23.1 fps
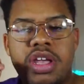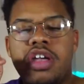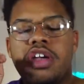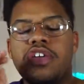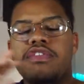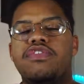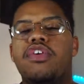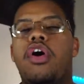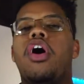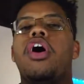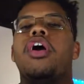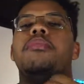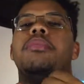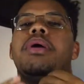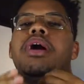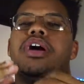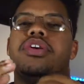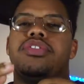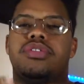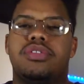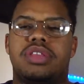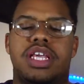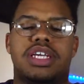For all my
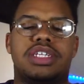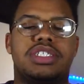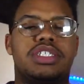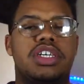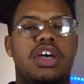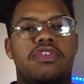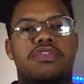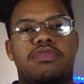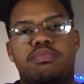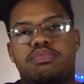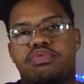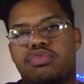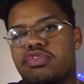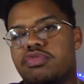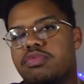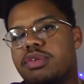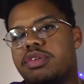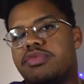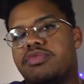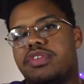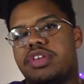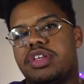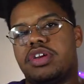other
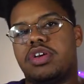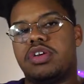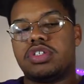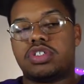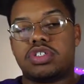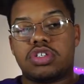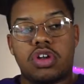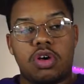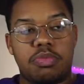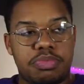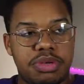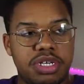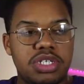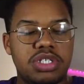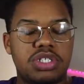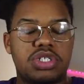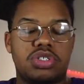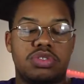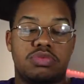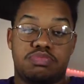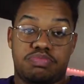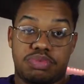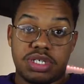self-improvement
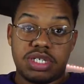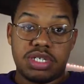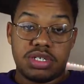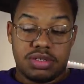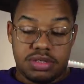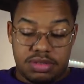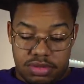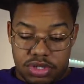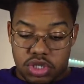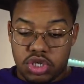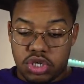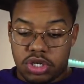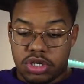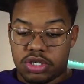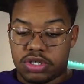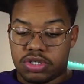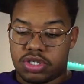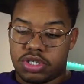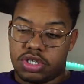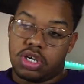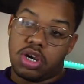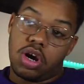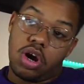videos, be sure
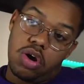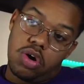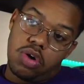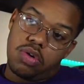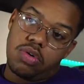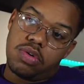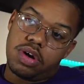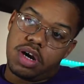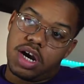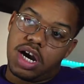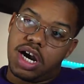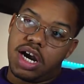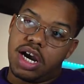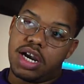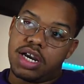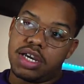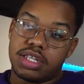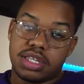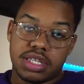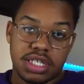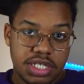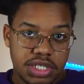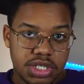to go
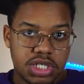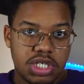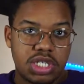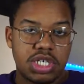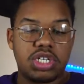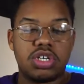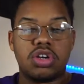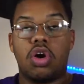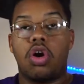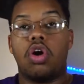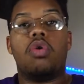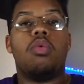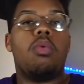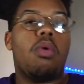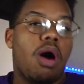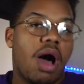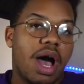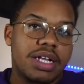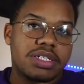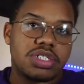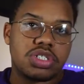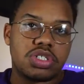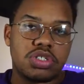and listen or
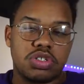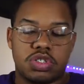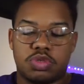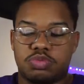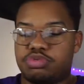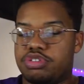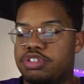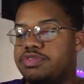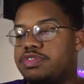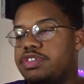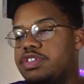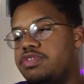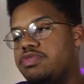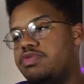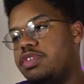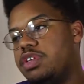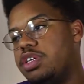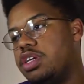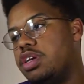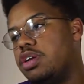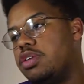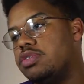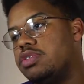watch those previous
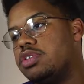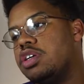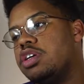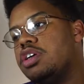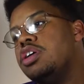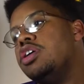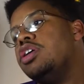videos.